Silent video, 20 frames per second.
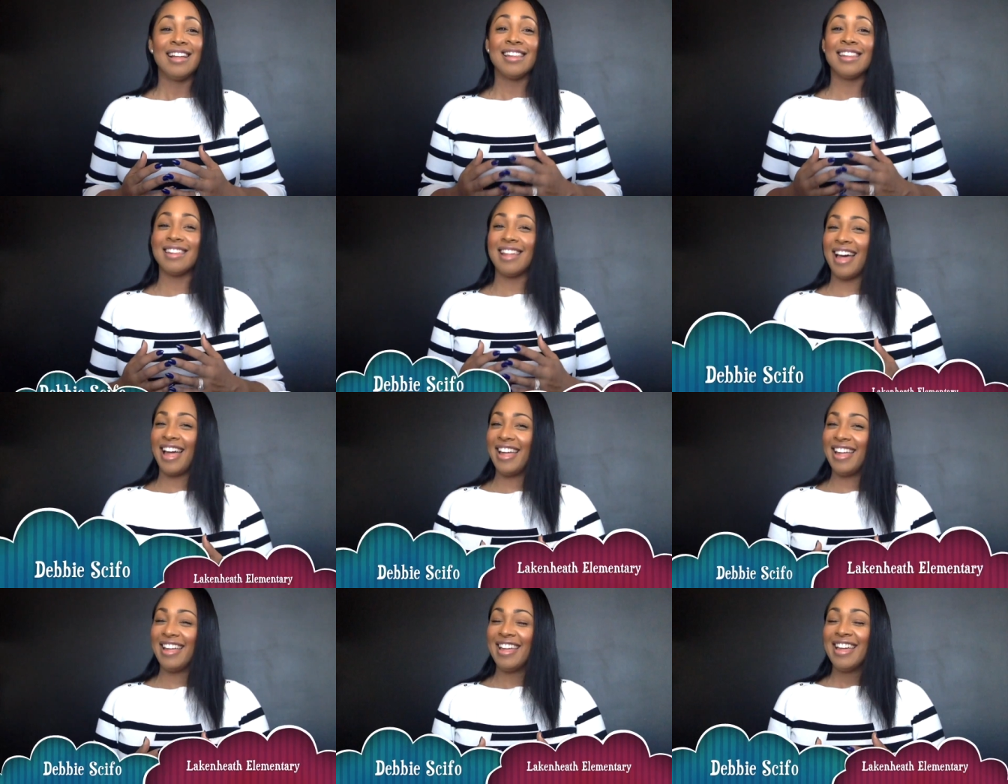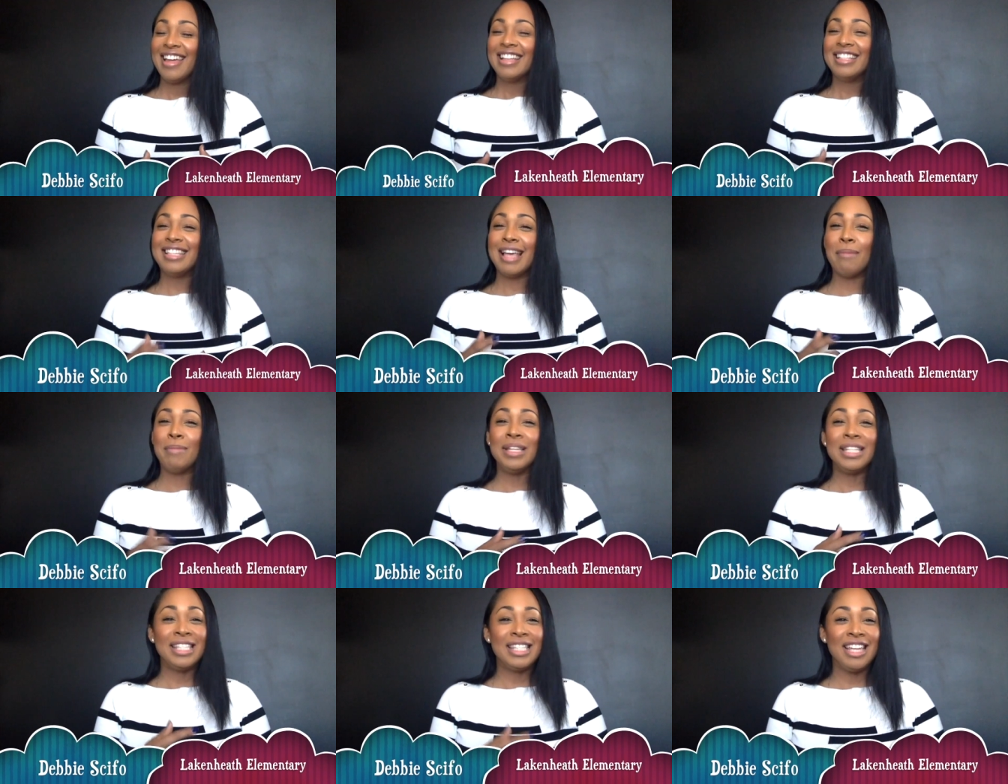Like
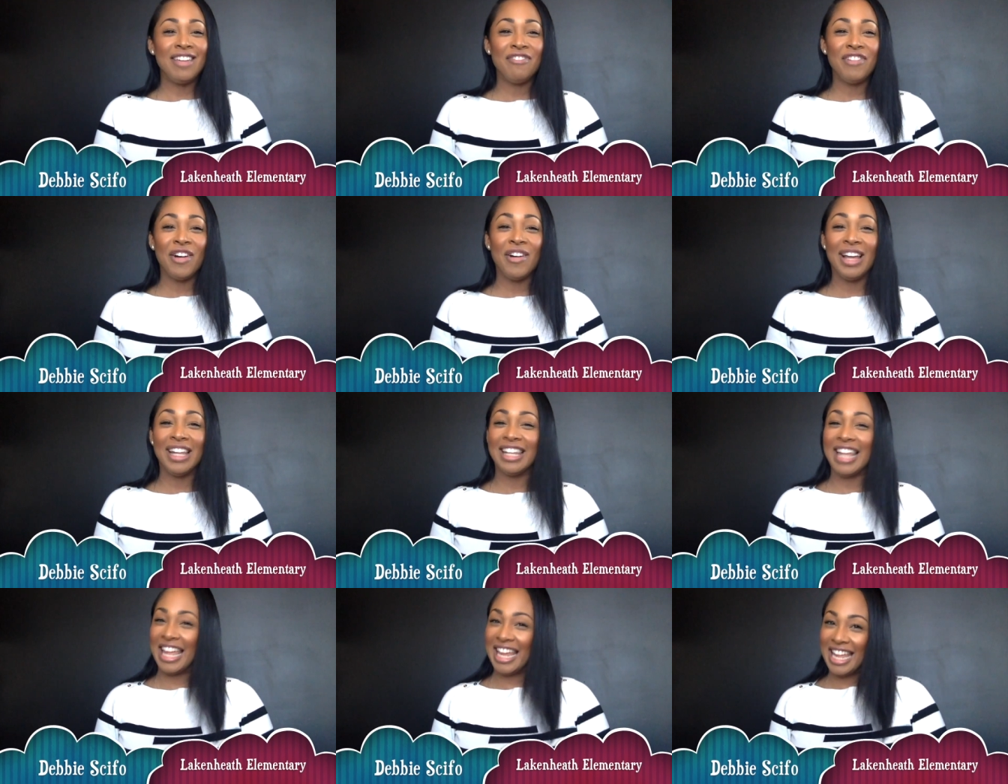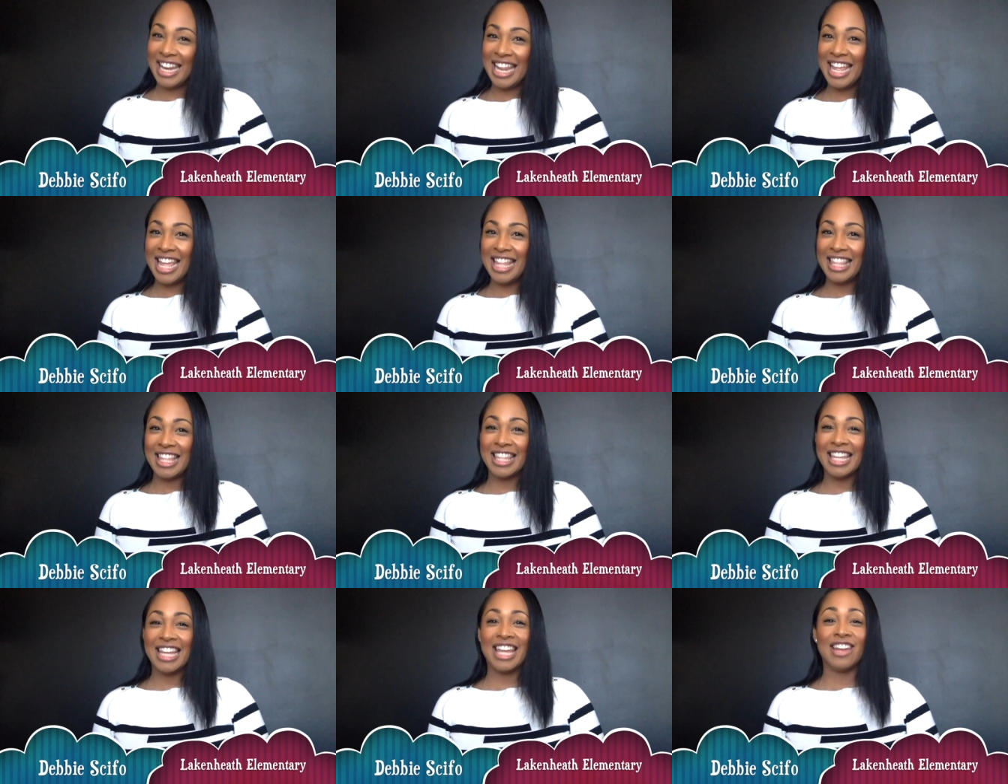Debbie Sifo at Lake and
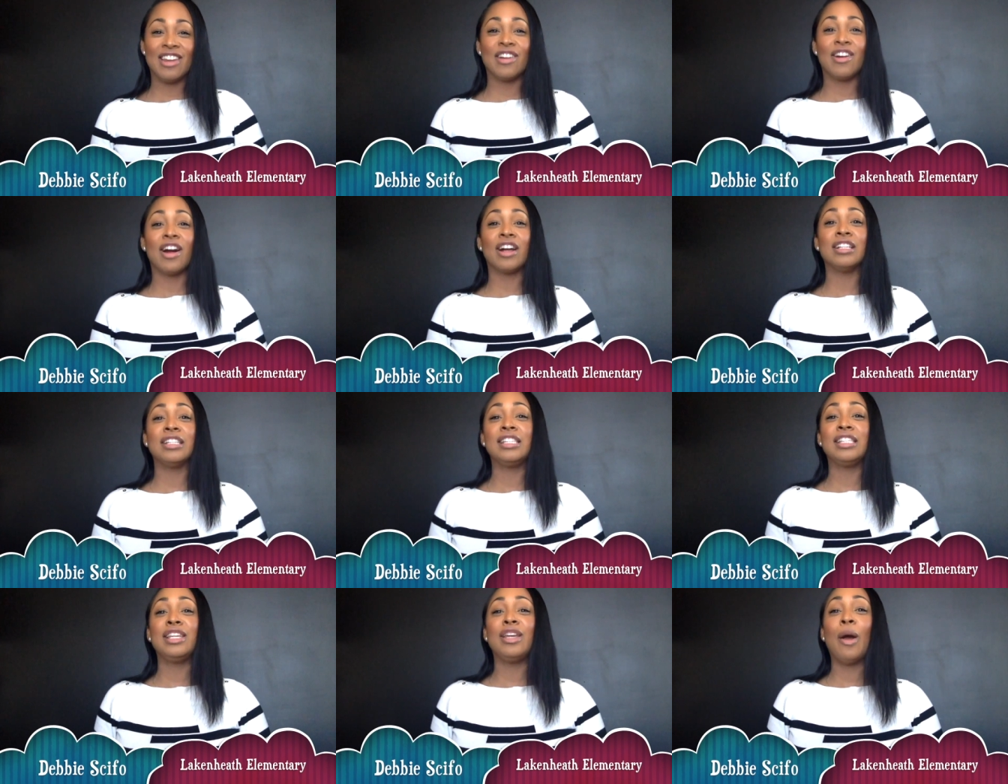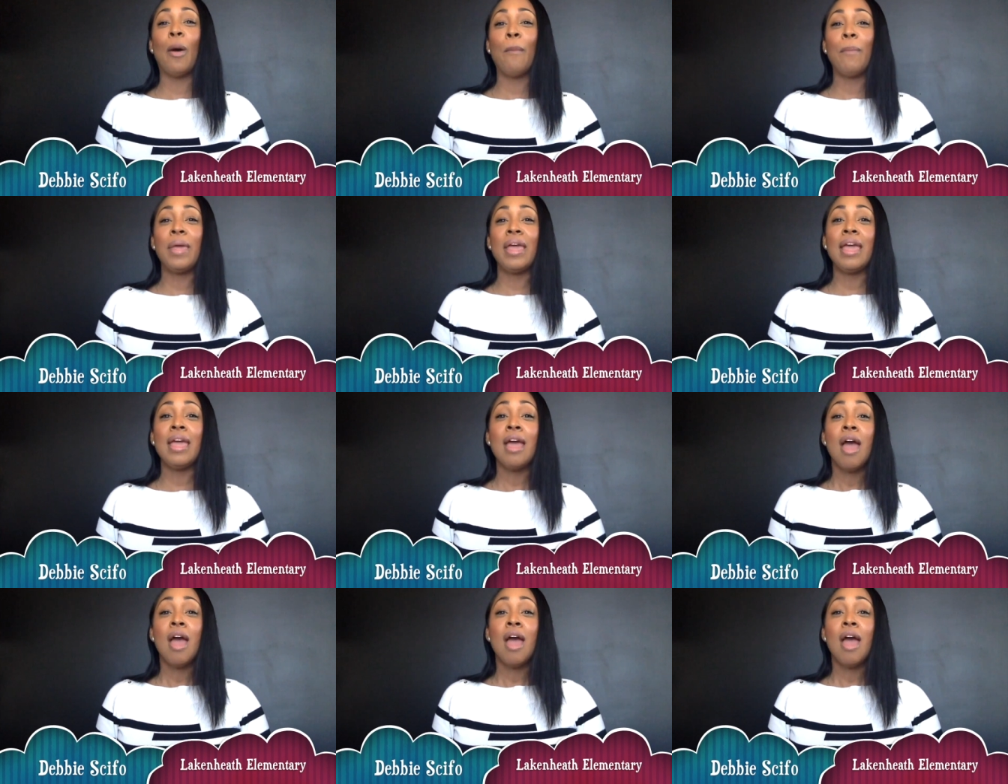Heath in the kindergarten COP,